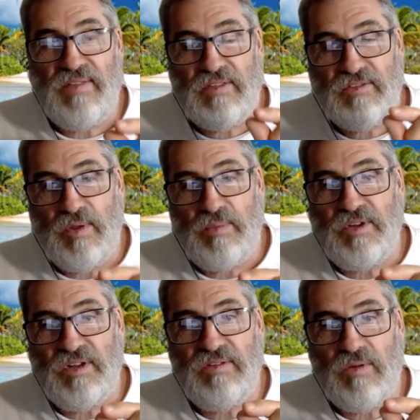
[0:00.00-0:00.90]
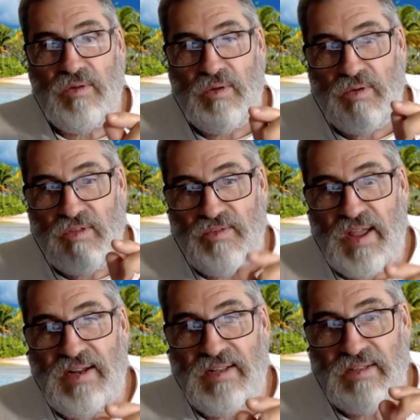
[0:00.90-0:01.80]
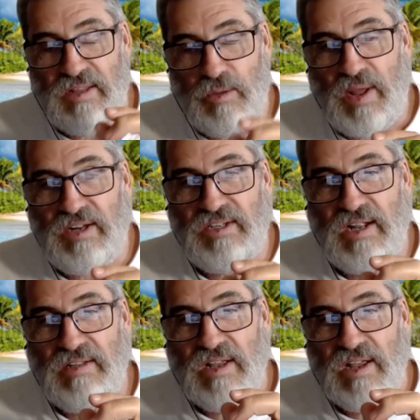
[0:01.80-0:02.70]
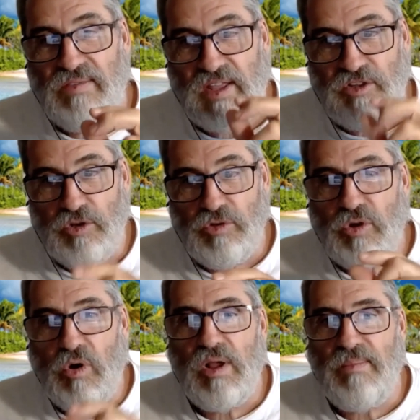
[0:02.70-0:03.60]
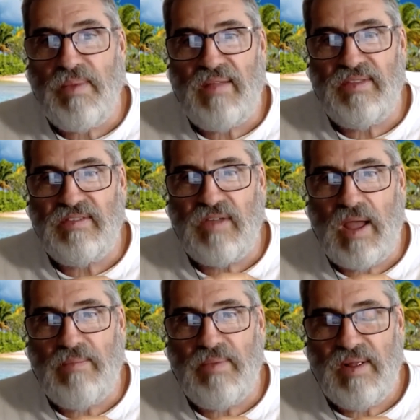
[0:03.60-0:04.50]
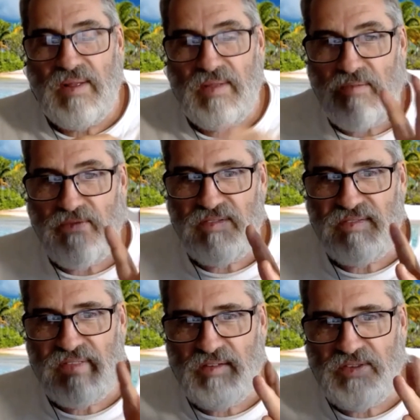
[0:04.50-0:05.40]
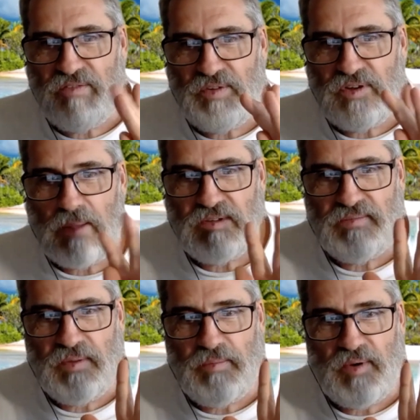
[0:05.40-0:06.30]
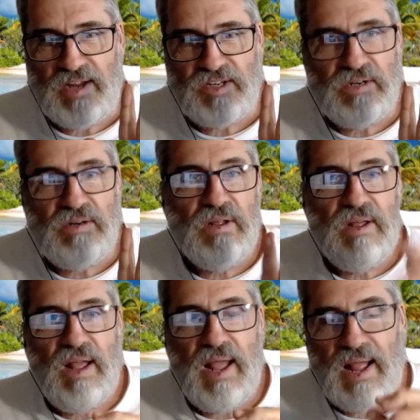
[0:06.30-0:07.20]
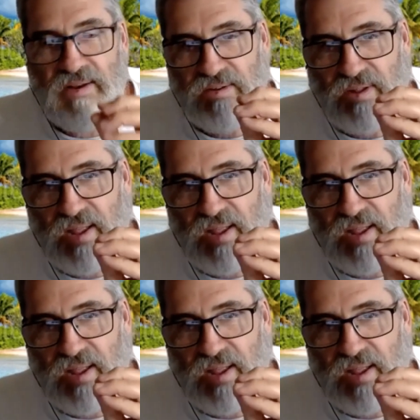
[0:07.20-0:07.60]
that the scriptures or the Vedas and the Upanishads, they do talk about this type of this. There's different types of liberation, and